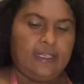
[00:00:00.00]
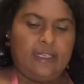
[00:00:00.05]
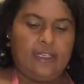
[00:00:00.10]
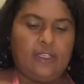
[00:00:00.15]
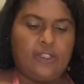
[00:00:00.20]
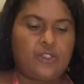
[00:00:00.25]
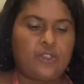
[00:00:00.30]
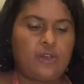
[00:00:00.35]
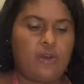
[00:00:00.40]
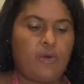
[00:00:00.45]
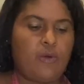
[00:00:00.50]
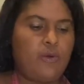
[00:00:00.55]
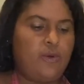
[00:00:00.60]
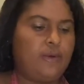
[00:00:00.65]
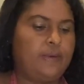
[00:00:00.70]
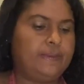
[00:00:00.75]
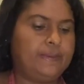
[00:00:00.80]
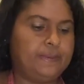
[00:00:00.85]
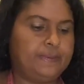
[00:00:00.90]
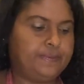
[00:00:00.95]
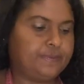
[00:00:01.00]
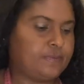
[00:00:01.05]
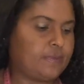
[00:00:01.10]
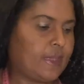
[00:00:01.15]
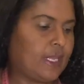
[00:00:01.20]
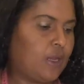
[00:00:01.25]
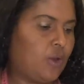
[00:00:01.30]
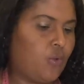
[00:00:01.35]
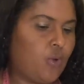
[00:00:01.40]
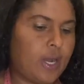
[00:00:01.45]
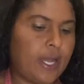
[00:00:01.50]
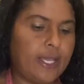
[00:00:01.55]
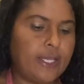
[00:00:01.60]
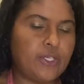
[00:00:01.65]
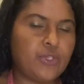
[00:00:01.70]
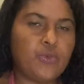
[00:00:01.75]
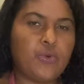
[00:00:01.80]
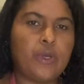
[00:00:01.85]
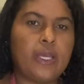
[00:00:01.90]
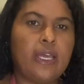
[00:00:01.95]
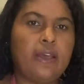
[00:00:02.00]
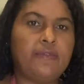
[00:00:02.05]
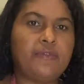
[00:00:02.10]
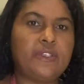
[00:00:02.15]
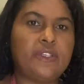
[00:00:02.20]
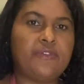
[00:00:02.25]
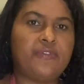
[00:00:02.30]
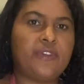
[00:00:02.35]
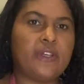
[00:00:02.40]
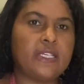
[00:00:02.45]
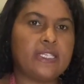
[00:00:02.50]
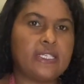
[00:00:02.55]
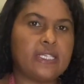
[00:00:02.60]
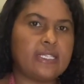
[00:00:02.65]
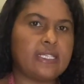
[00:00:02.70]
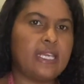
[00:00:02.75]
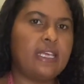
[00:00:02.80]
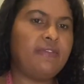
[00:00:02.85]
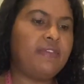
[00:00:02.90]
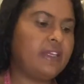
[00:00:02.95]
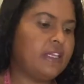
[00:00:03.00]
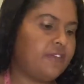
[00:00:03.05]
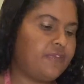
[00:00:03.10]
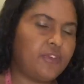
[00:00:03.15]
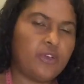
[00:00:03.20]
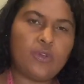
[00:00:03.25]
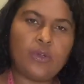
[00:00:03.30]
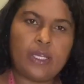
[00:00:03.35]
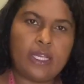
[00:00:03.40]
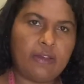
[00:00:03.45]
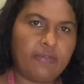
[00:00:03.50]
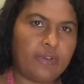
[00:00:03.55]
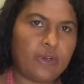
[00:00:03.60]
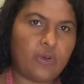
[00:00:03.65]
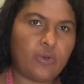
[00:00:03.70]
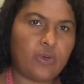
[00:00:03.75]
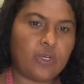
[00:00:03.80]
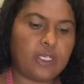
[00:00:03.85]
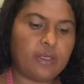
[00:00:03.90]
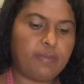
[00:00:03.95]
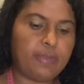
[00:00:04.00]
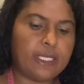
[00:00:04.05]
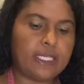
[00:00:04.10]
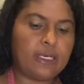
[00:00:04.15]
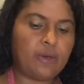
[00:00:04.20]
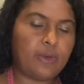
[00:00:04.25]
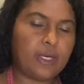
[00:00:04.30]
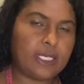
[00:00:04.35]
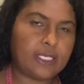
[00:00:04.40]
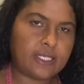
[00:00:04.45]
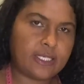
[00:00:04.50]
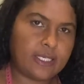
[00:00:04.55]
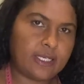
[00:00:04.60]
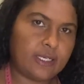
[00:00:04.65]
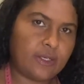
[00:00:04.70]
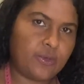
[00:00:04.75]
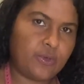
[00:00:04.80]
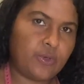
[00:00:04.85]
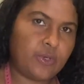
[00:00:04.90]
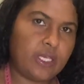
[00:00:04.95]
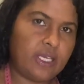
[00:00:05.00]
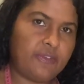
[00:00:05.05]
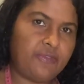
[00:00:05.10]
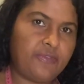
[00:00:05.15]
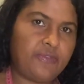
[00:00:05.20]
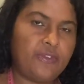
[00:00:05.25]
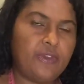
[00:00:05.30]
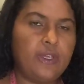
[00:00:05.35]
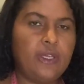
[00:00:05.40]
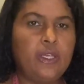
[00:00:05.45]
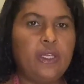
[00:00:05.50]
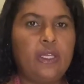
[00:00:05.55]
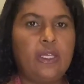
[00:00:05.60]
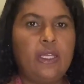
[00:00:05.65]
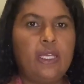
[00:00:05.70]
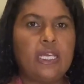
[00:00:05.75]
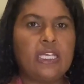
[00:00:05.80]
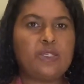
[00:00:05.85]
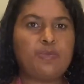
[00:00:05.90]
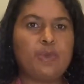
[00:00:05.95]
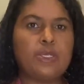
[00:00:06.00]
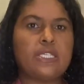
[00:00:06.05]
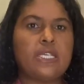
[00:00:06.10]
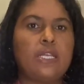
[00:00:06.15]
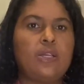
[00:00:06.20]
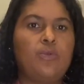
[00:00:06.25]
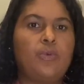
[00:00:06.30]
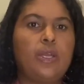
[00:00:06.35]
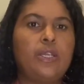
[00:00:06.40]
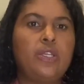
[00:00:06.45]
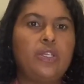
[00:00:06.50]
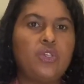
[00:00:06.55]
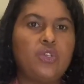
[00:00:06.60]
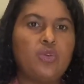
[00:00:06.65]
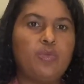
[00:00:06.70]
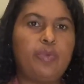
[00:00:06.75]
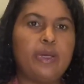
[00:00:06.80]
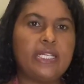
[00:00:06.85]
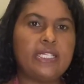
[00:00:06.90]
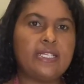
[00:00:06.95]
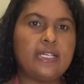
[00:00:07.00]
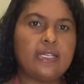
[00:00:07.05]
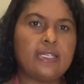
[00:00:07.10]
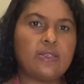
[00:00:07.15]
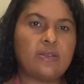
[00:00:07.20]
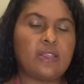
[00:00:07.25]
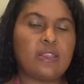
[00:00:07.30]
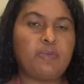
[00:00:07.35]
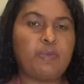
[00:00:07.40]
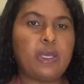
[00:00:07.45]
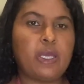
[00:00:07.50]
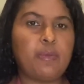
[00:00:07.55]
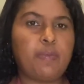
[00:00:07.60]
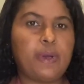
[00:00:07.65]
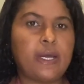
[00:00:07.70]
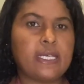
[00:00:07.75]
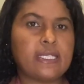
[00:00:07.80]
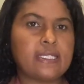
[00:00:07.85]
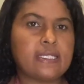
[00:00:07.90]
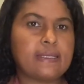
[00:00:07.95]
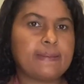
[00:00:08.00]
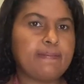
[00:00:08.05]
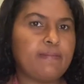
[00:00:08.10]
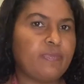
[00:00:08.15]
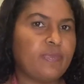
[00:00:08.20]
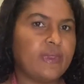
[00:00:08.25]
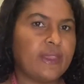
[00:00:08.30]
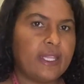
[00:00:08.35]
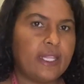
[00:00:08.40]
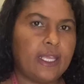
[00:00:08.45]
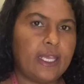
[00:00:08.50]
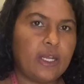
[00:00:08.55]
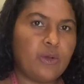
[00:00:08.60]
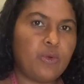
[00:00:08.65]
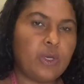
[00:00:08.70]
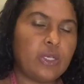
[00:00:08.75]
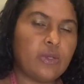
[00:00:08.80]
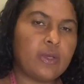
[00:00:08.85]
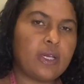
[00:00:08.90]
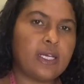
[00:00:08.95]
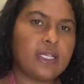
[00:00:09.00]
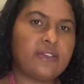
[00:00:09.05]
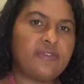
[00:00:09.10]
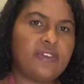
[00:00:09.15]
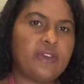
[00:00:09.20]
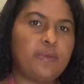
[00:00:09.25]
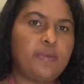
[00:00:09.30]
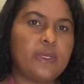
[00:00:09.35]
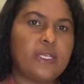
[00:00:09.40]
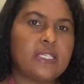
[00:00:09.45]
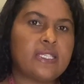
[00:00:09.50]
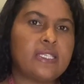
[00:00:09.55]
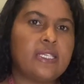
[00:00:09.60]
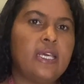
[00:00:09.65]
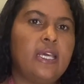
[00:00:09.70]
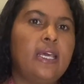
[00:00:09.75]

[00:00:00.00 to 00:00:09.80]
So why do we have different scissors? Even if you don't have a lot, but I want to tell you, especially when you do patterns with papers and when you cut fabrics,